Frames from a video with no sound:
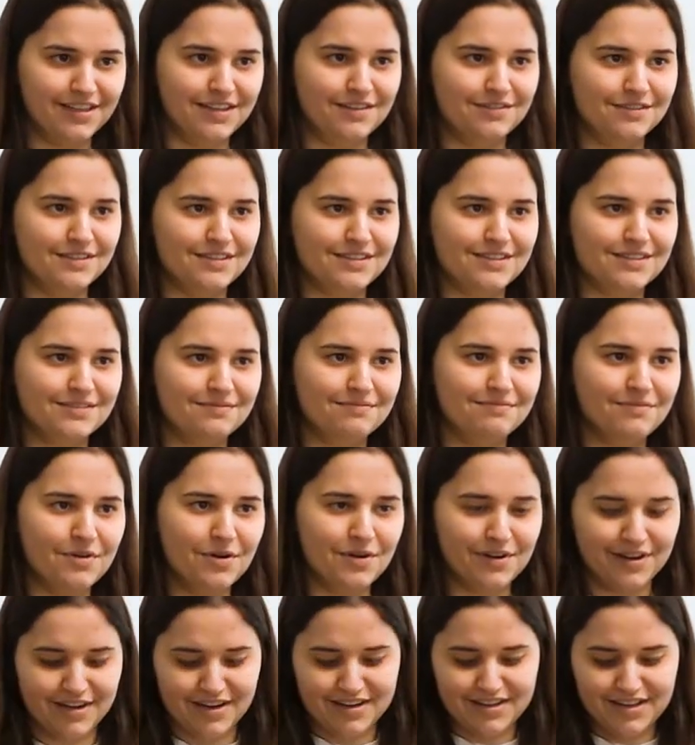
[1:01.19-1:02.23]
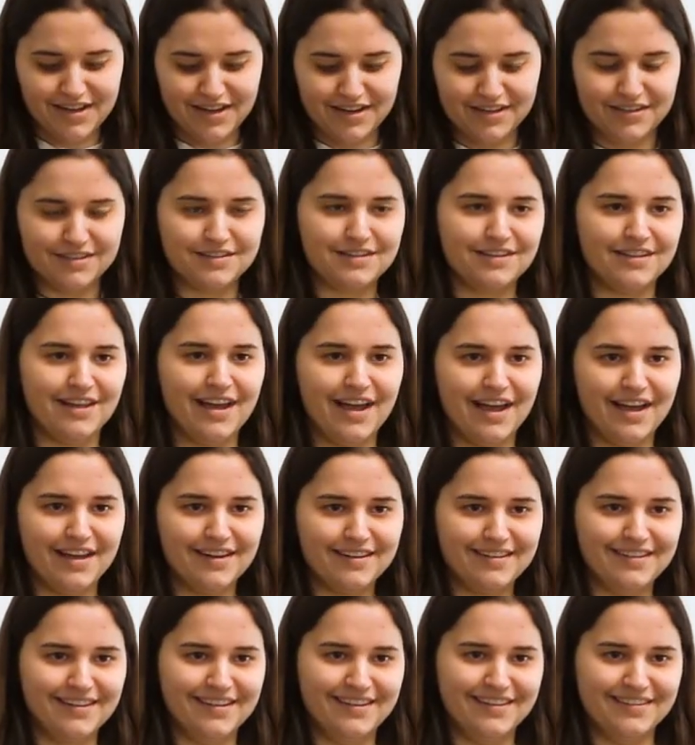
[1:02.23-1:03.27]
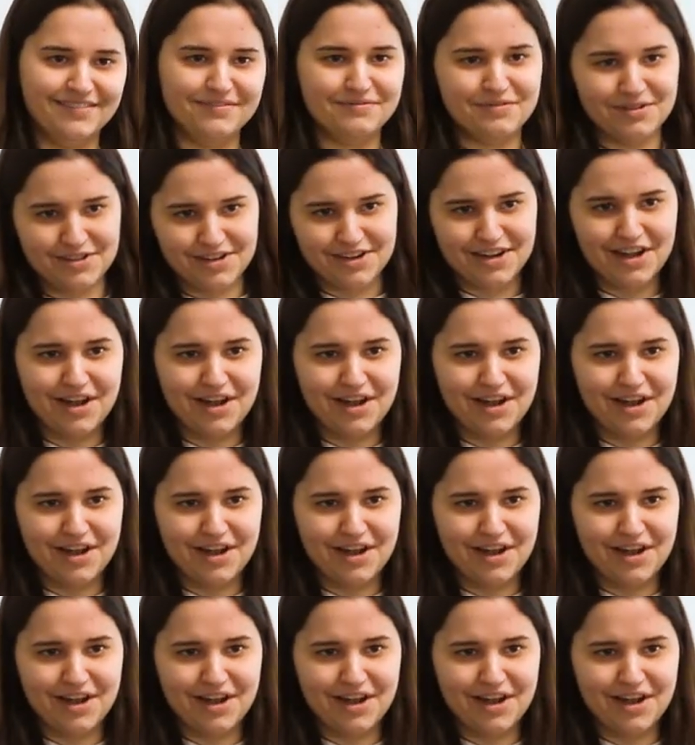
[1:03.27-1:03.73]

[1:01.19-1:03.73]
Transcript: He was more inclined to that than moral